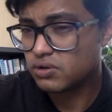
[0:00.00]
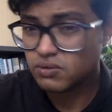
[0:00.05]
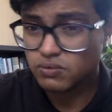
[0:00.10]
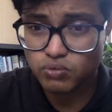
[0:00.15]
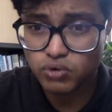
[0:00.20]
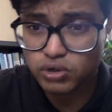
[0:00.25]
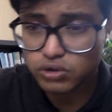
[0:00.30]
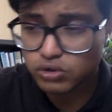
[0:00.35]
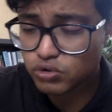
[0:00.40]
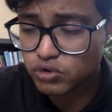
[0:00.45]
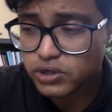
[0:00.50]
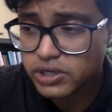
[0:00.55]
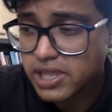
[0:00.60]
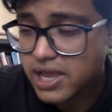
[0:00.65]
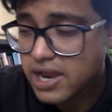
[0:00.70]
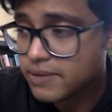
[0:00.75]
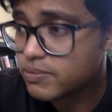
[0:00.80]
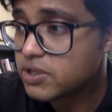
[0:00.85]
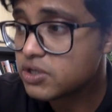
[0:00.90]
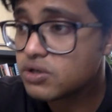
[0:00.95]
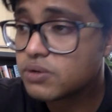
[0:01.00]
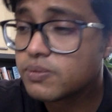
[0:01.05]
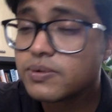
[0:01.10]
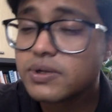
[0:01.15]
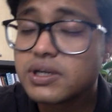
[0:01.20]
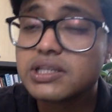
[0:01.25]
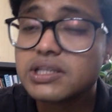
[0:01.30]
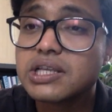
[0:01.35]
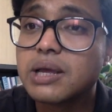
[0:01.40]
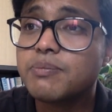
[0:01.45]
What could that be? So for
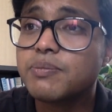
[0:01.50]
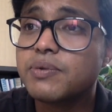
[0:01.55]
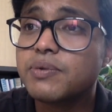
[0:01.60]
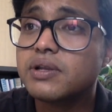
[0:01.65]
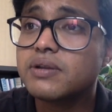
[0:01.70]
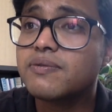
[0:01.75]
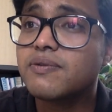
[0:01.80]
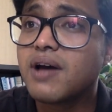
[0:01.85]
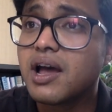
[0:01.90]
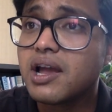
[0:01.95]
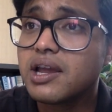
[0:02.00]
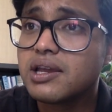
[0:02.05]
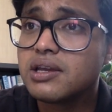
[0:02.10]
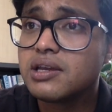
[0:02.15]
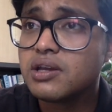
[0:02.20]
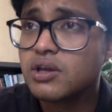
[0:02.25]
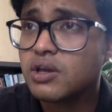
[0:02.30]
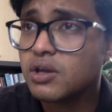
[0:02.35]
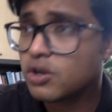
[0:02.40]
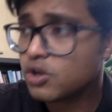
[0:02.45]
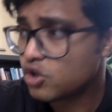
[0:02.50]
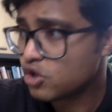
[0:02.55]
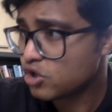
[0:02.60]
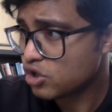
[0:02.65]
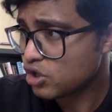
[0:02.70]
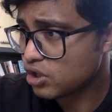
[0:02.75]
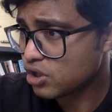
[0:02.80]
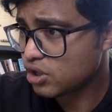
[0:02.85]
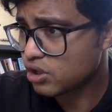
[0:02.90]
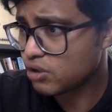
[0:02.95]
example, if I
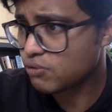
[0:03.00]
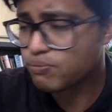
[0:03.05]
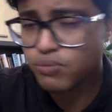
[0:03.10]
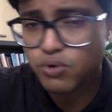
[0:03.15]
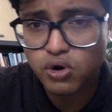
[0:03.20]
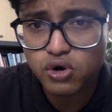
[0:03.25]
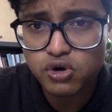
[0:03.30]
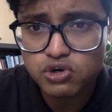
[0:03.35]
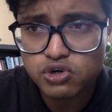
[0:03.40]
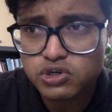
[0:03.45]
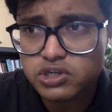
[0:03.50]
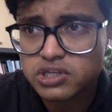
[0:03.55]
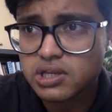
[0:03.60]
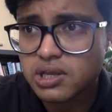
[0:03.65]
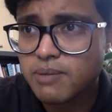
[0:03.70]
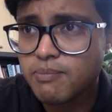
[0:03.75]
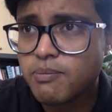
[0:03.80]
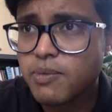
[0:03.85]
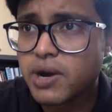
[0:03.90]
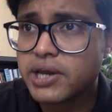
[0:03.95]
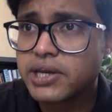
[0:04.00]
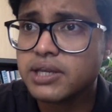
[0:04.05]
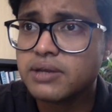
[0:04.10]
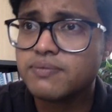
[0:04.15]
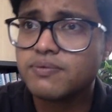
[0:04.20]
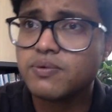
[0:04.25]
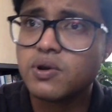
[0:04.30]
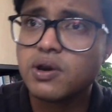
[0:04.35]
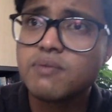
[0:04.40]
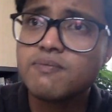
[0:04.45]
borrowed some money
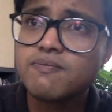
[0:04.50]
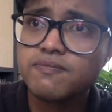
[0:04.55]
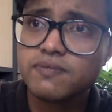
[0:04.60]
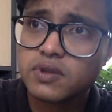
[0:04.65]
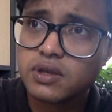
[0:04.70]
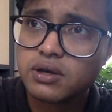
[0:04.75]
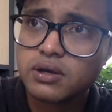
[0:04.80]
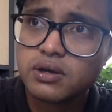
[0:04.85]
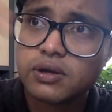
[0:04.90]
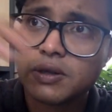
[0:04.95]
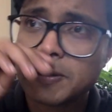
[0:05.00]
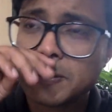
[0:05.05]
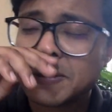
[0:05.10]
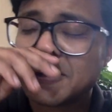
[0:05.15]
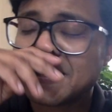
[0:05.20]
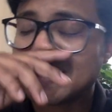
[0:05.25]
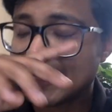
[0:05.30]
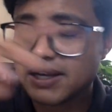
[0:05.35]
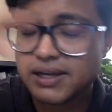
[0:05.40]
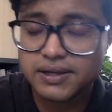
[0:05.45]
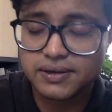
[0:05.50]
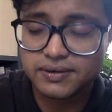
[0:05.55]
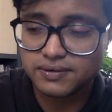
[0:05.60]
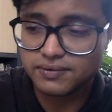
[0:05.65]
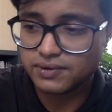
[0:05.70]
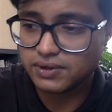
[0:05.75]
from A,